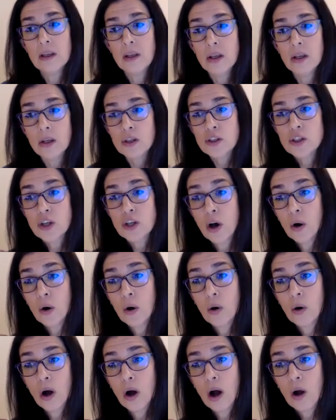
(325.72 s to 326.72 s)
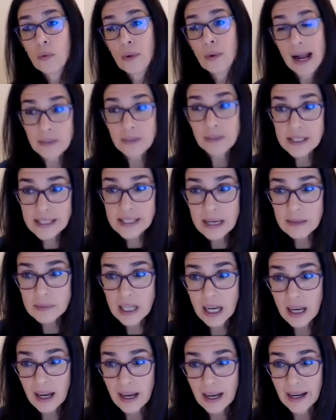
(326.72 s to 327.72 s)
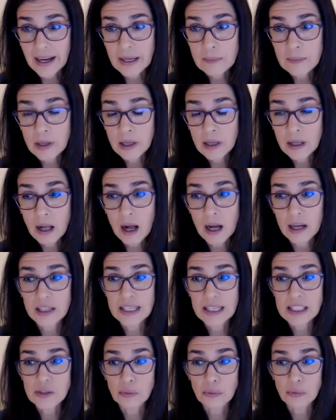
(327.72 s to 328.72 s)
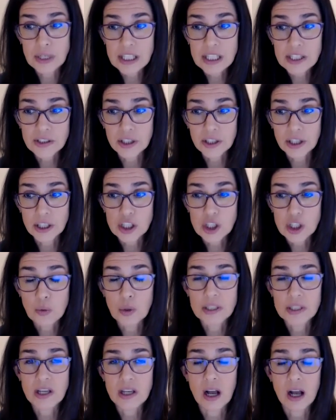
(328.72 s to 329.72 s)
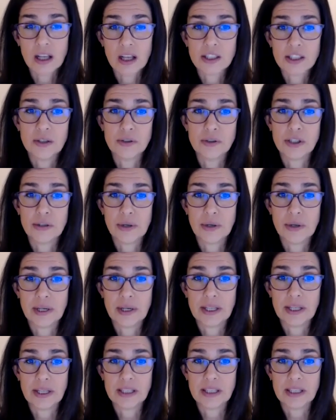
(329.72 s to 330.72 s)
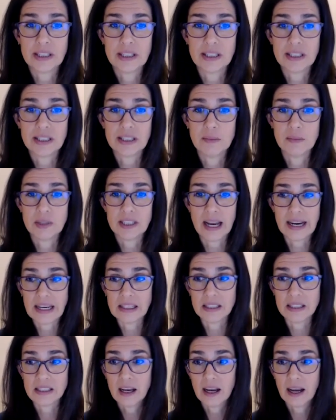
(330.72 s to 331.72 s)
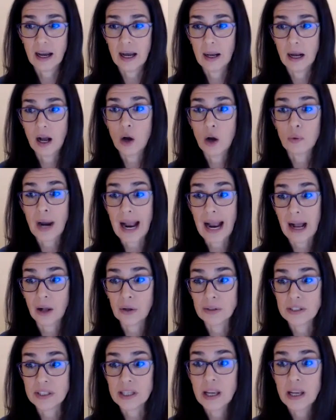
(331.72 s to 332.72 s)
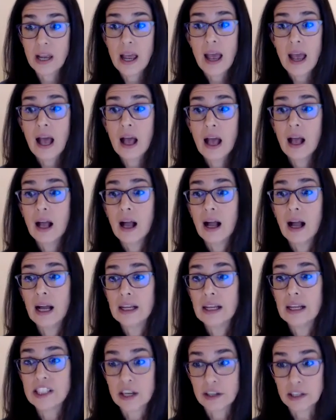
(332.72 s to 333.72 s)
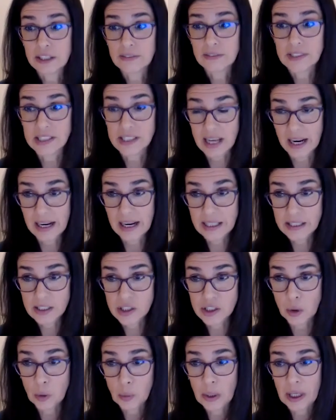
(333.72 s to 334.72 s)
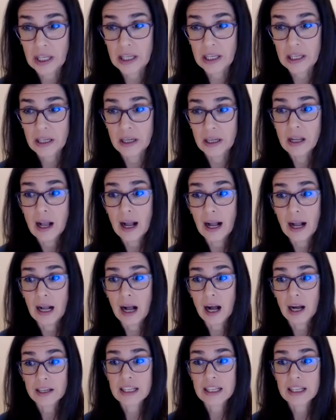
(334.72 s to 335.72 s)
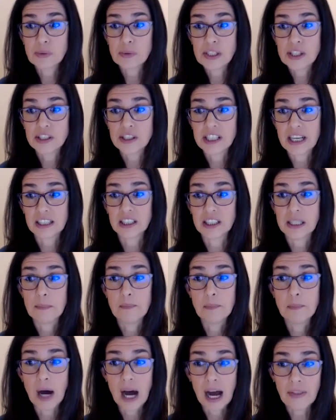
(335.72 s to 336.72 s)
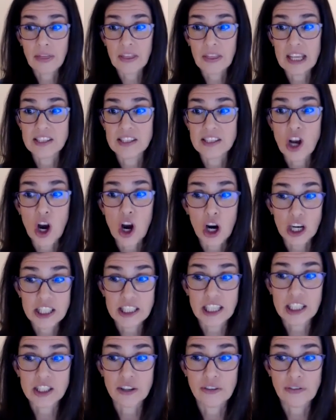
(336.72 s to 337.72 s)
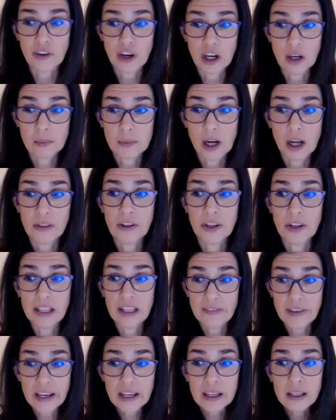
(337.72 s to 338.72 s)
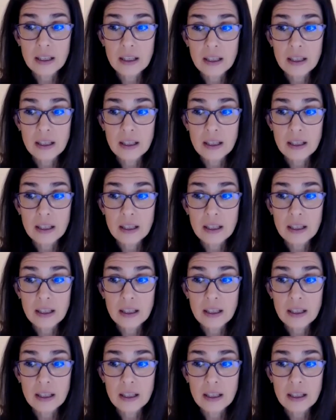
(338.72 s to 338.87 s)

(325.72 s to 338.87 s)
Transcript: So around the same time, Autodesk Research was also doing some studies around generative design. So Autodesk Research actually bought this architecture firm called The Living,